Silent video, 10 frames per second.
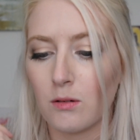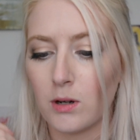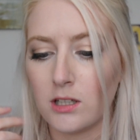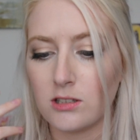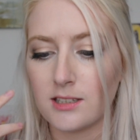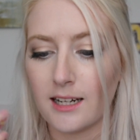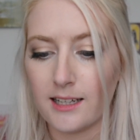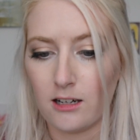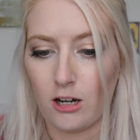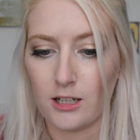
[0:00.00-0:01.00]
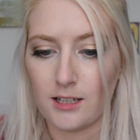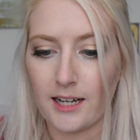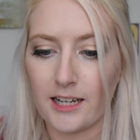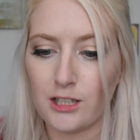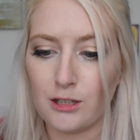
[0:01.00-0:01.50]
when you're selling art
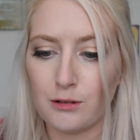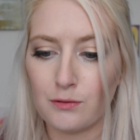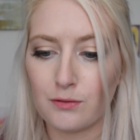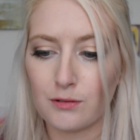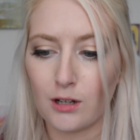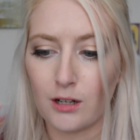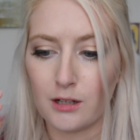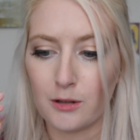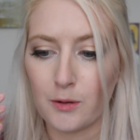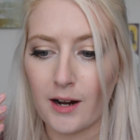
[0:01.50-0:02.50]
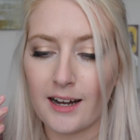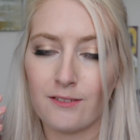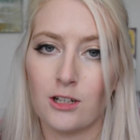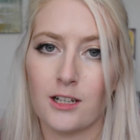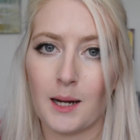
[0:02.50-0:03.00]
online, you've got to
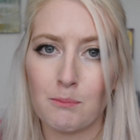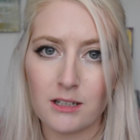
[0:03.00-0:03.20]
have an online